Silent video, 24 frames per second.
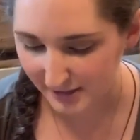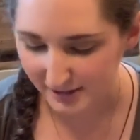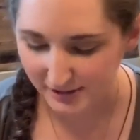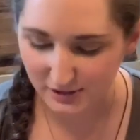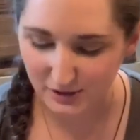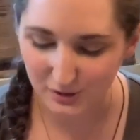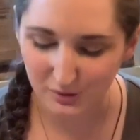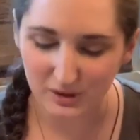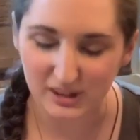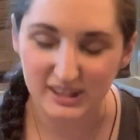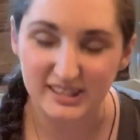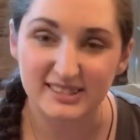
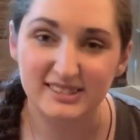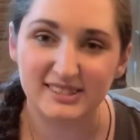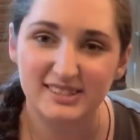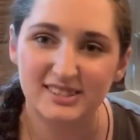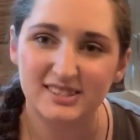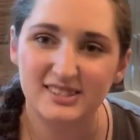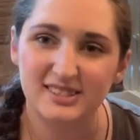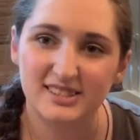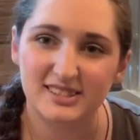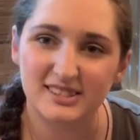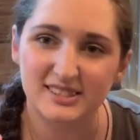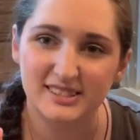So this
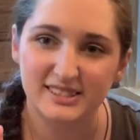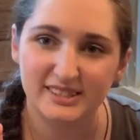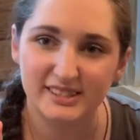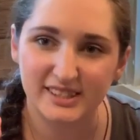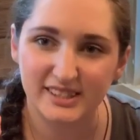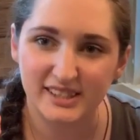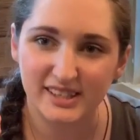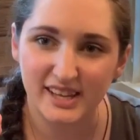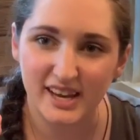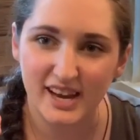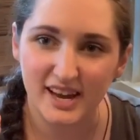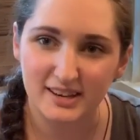is the
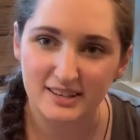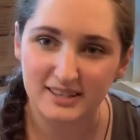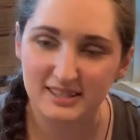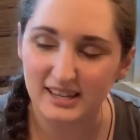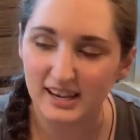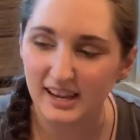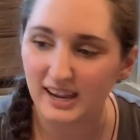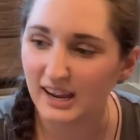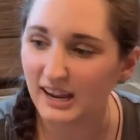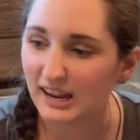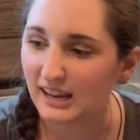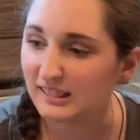
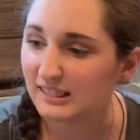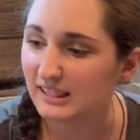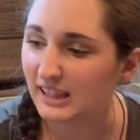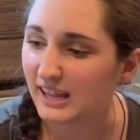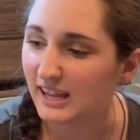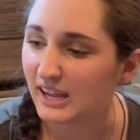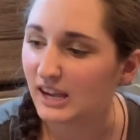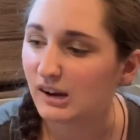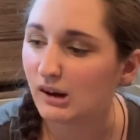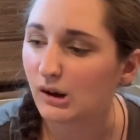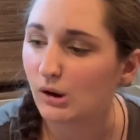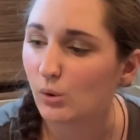Ciate
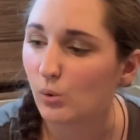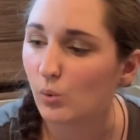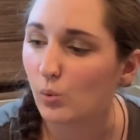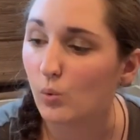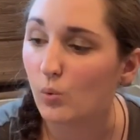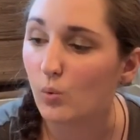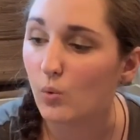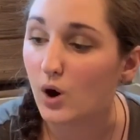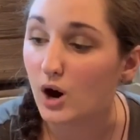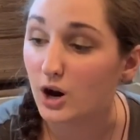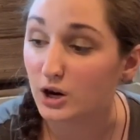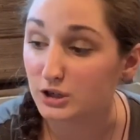like
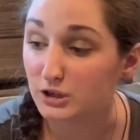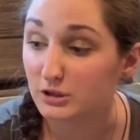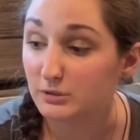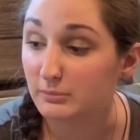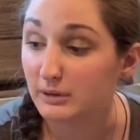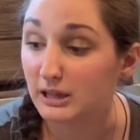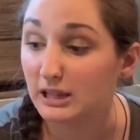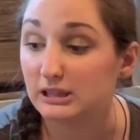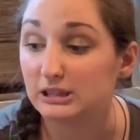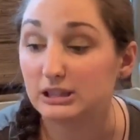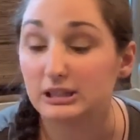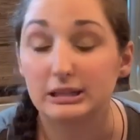
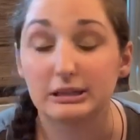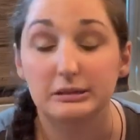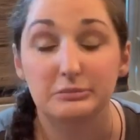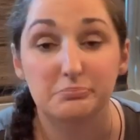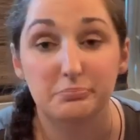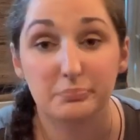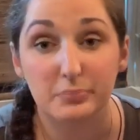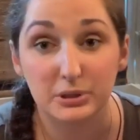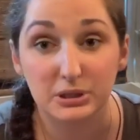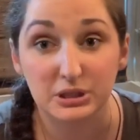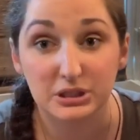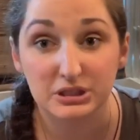watermelon
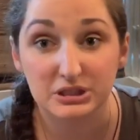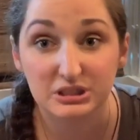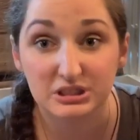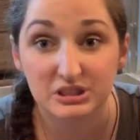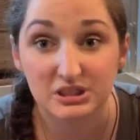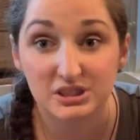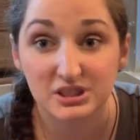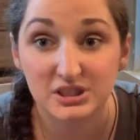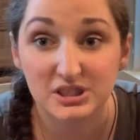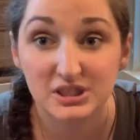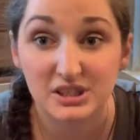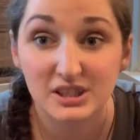
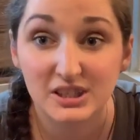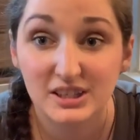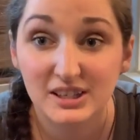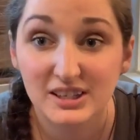burst